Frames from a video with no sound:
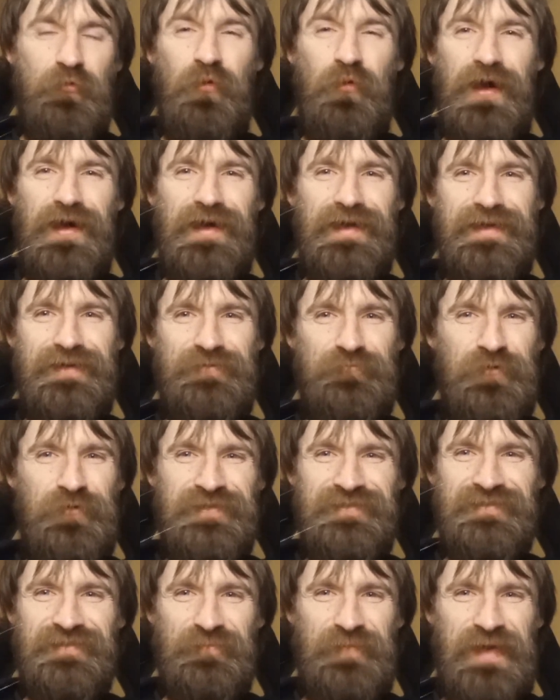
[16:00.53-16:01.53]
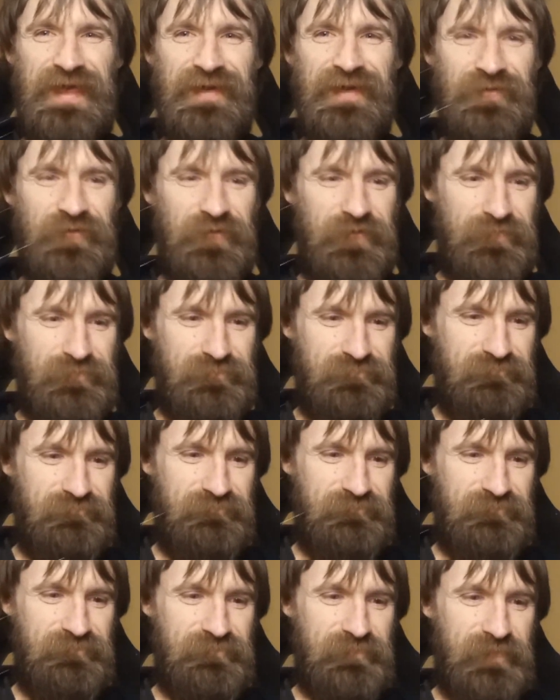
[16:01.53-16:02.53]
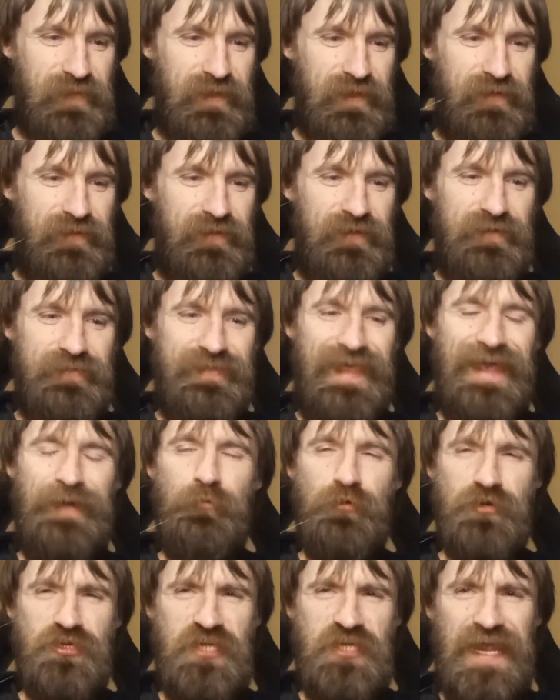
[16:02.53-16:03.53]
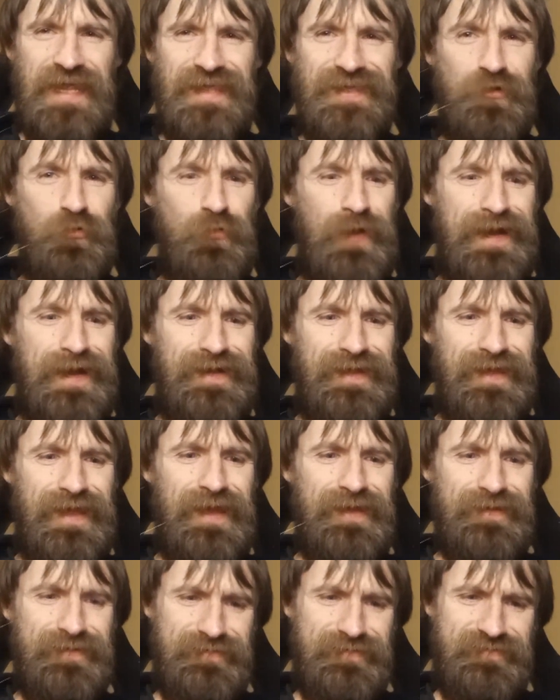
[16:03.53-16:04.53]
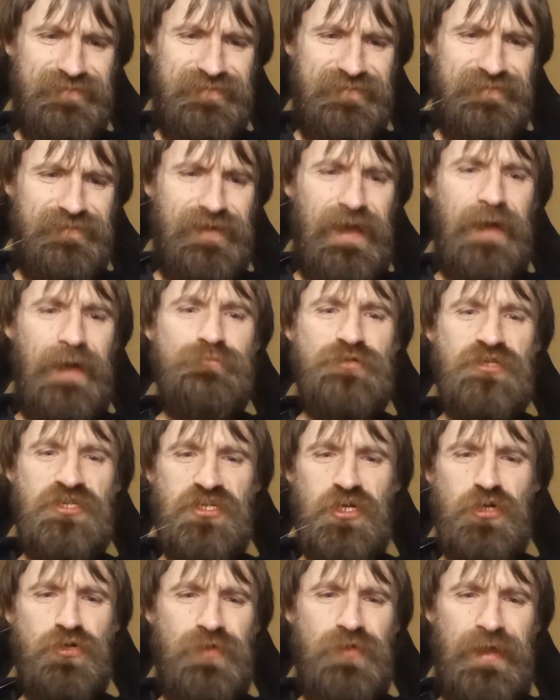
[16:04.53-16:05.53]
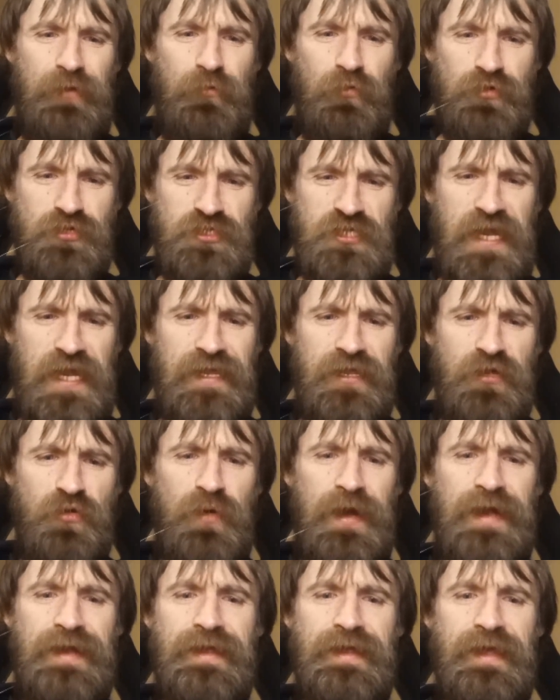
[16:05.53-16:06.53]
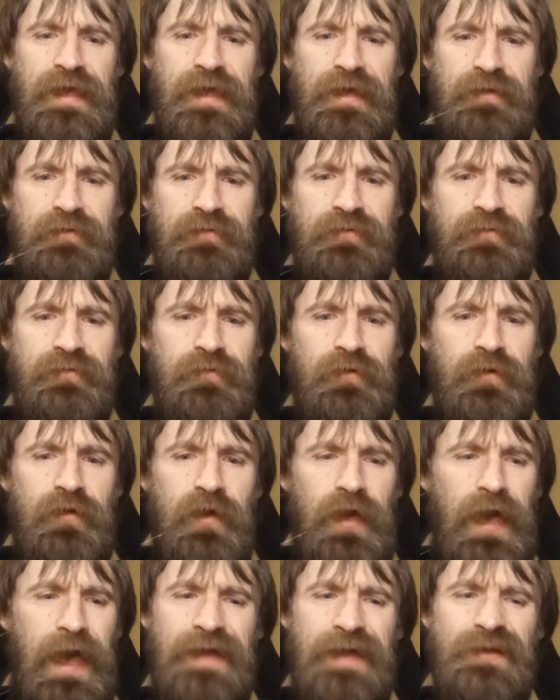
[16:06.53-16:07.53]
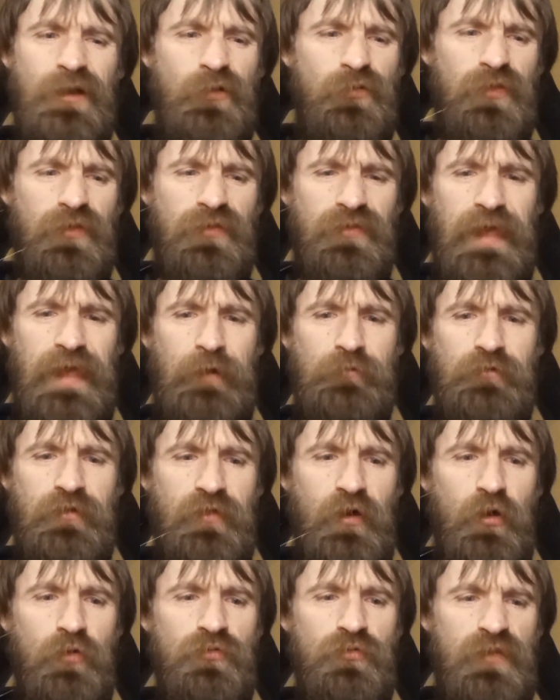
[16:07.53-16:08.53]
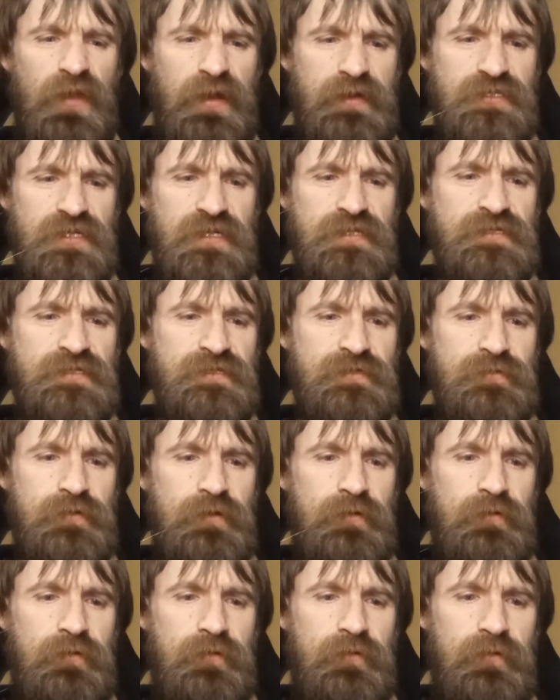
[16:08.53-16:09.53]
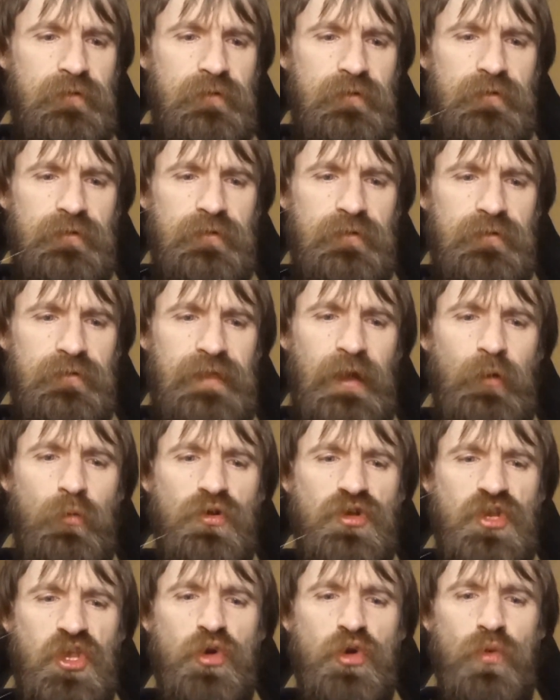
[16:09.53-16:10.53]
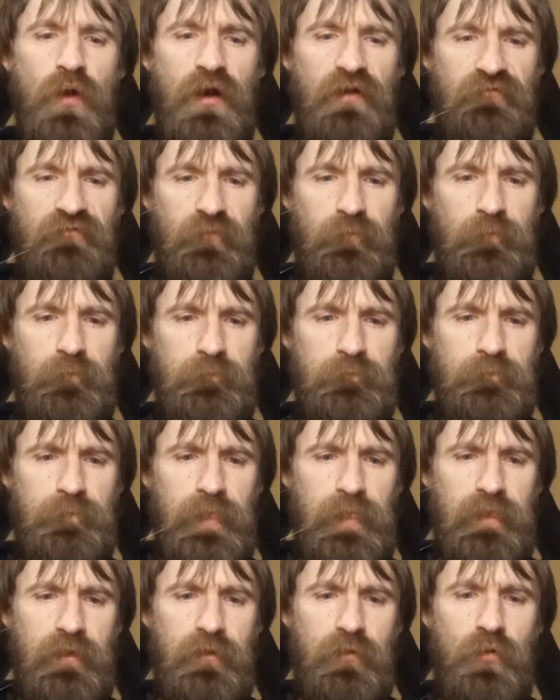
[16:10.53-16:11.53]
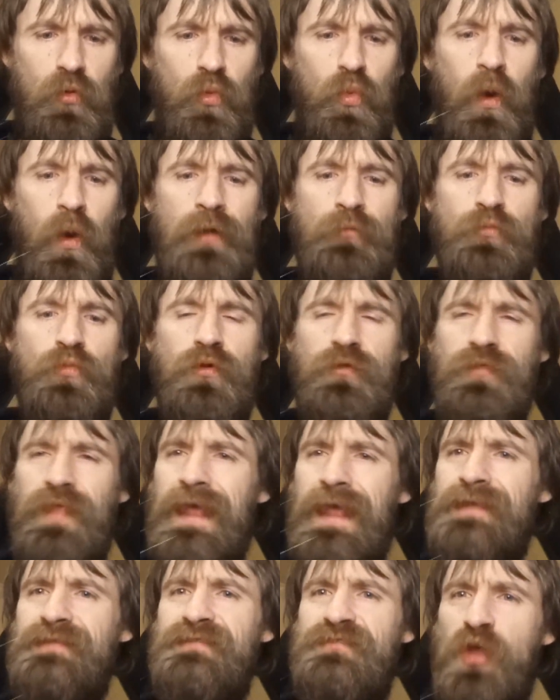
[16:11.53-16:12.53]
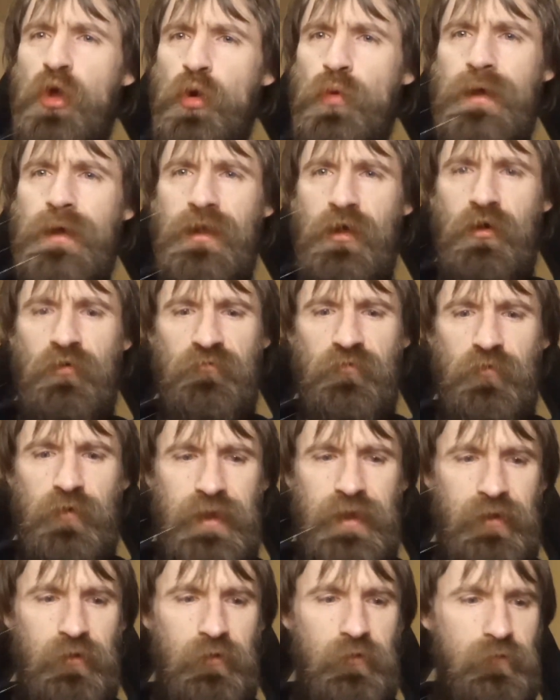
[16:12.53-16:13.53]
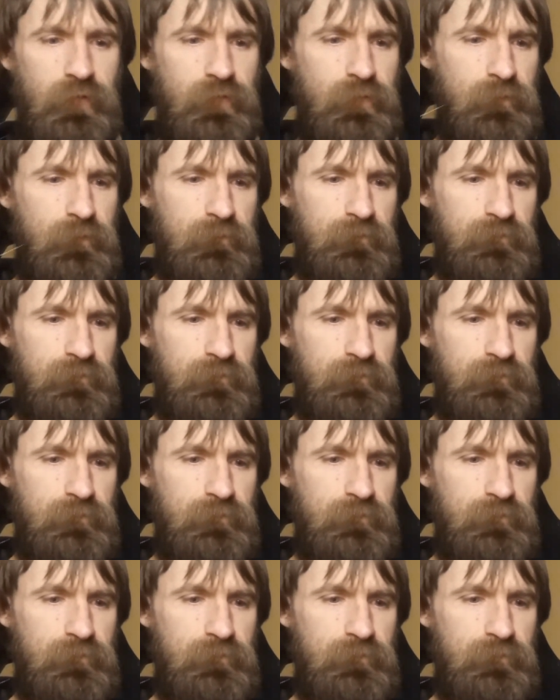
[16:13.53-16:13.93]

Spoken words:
Why, what's the matter?" "They were Ju-88s. I'm sure they were Ju-88s. I know the sound of those engines. There were two of them. What were they doing over here?"